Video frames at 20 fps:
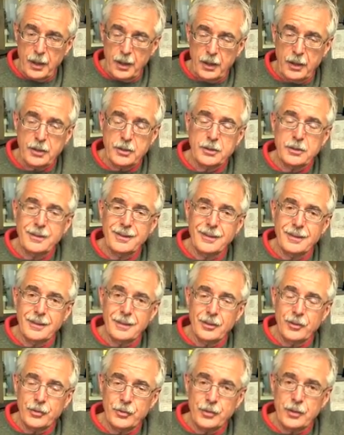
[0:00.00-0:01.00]
at
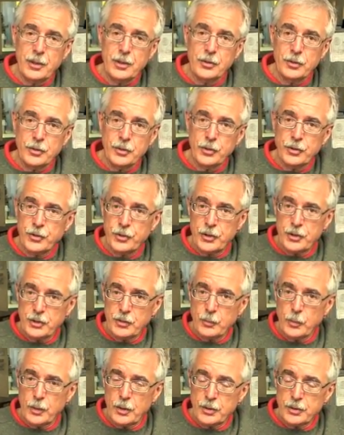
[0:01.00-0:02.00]

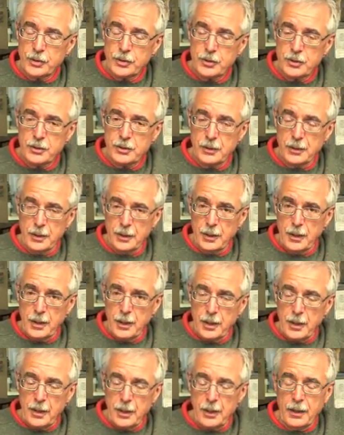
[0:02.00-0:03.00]
330 watts
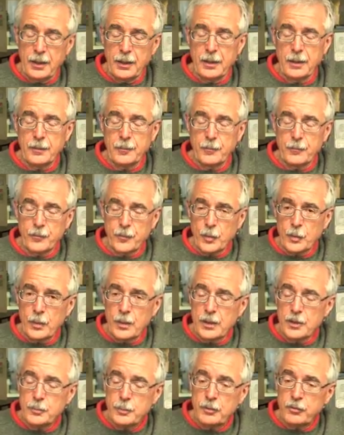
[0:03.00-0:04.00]
um,
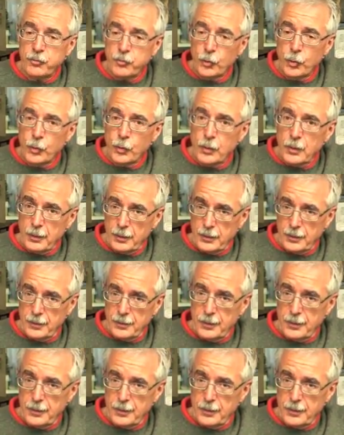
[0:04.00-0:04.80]
whereas before